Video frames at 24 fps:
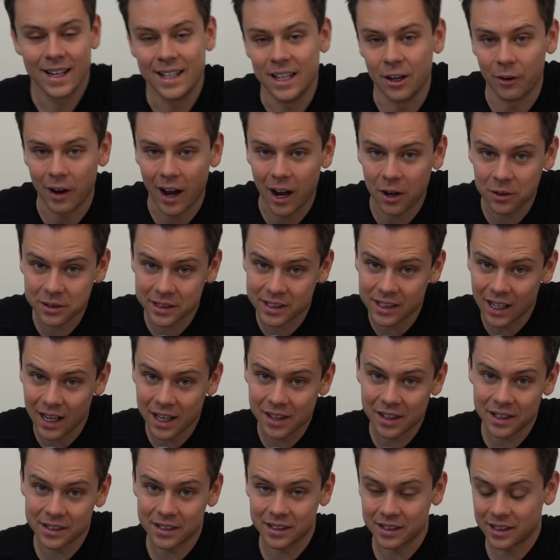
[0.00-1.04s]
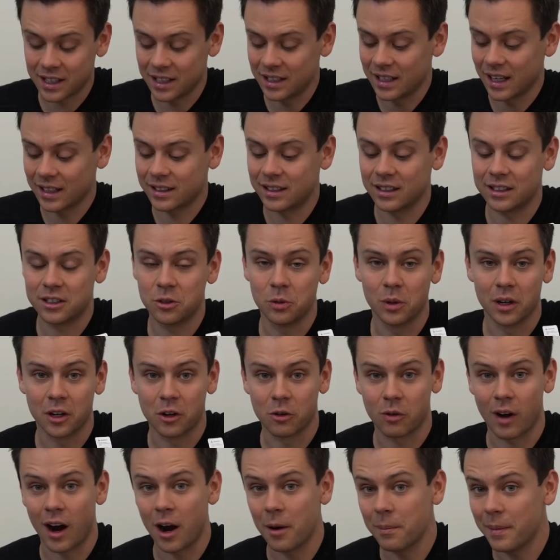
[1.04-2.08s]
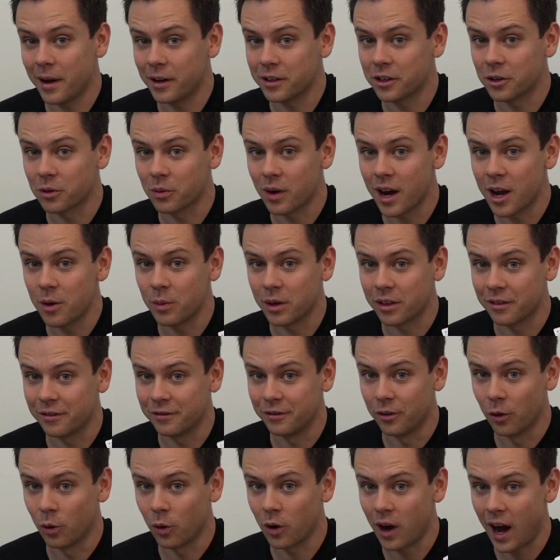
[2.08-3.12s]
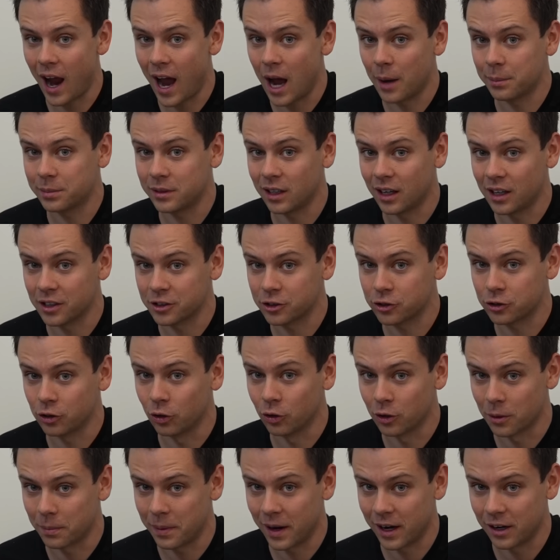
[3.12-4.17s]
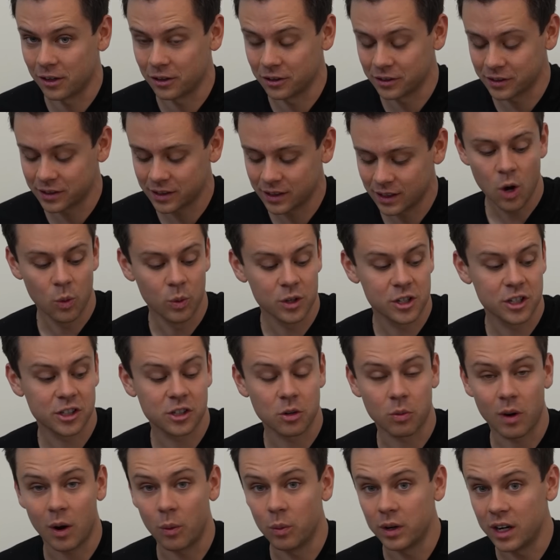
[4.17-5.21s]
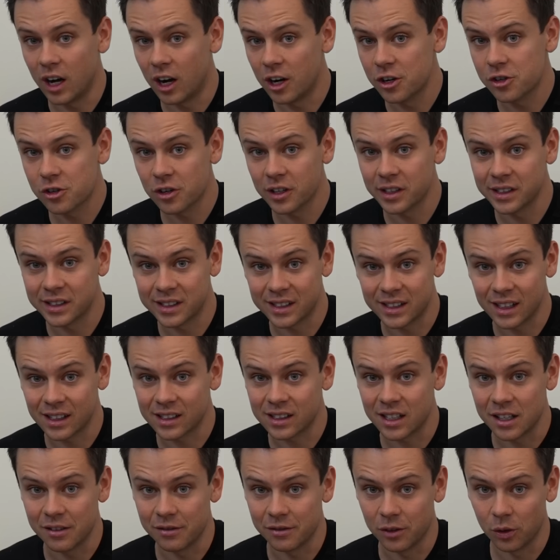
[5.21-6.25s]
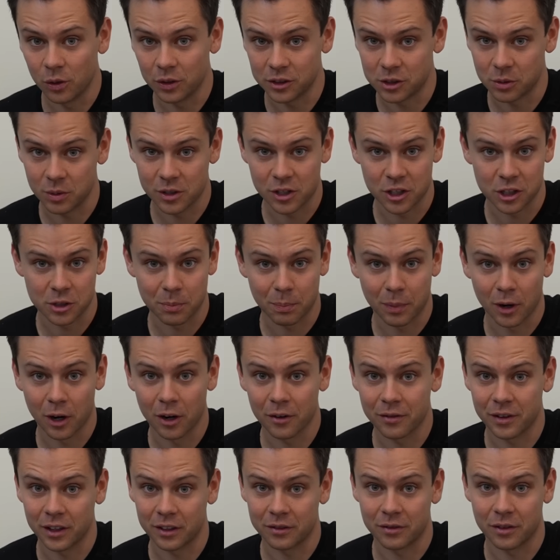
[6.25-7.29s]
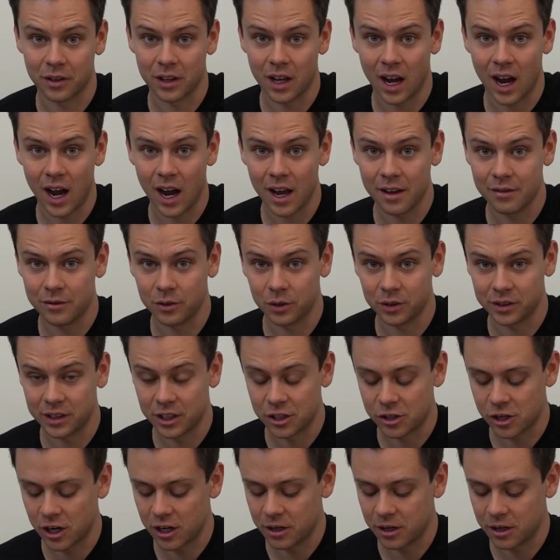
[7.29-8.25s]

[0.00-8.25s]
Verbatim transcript: Now outside, this is connected to a ground mount array with four Aptos solar panels, which is around one hundred sixty volts, which is perfect for the high voltage